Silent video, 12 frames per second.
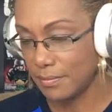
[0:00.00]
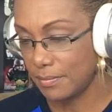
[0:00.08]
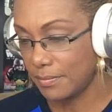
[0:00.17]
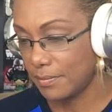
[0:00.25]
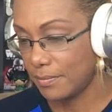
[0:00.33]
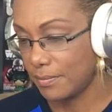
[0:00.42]

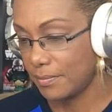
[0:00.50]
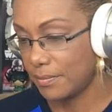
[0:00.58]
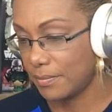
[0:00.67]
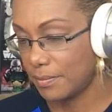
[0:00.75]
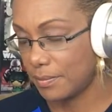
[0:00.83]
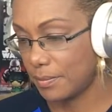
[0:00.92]

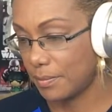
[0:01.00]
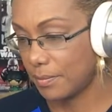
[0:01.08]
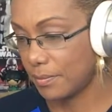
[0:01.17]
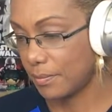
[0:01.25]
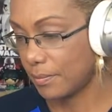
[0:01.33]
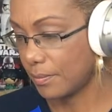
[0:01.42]

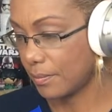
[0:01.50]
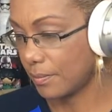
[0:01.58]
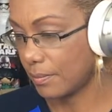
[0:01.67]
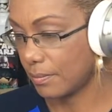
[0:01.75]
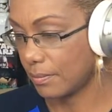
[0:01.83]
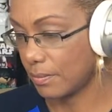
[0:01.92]

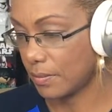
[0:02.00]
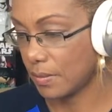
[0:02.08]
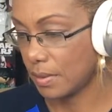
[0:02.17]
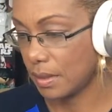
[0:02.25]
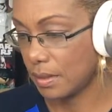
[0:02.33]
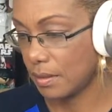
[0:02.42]

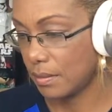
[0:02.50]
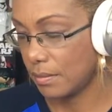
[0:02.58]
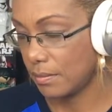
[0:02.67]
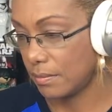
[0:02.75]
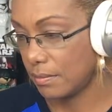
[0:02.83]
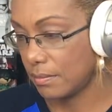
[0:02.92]

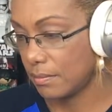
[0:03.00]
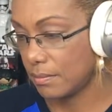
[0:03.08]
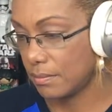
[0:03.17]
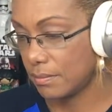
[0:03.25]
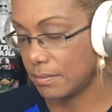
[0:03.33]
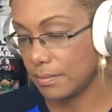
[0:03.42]

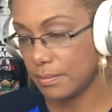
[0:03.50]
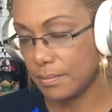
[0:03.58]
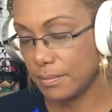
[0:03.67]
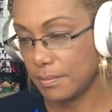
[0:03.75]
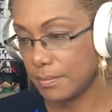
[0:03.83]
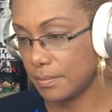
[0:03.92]

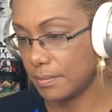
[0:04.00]
(silence)